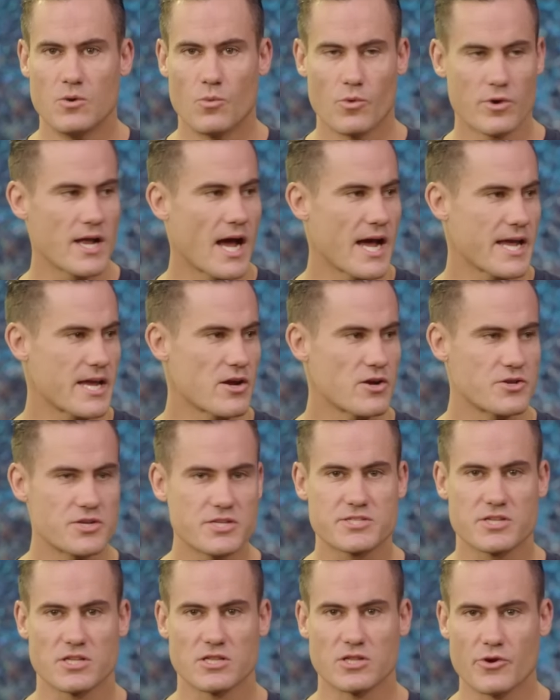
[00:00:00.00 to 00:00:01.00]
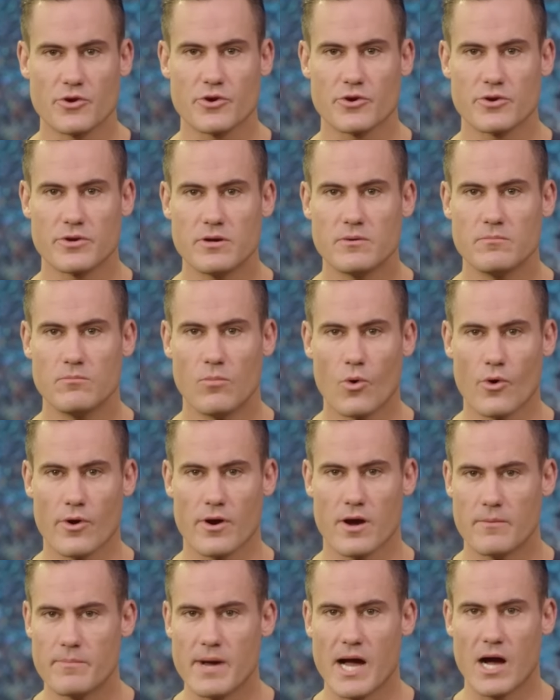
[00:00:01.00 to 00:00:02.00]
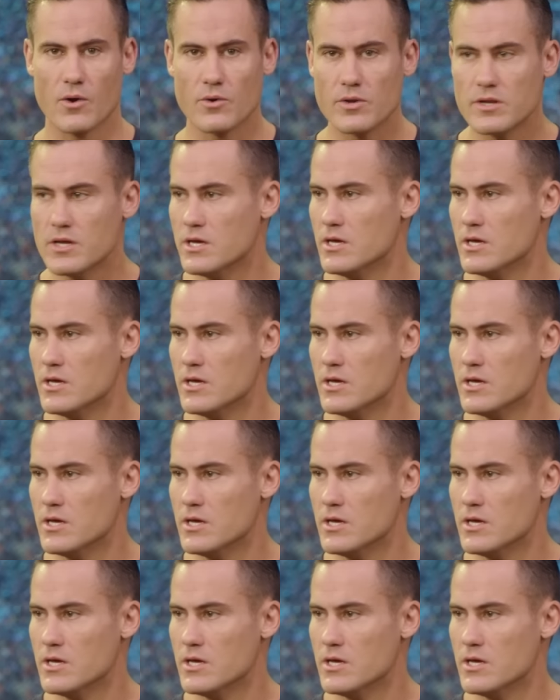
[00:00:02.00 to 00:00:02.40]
We're not here just to learn more about,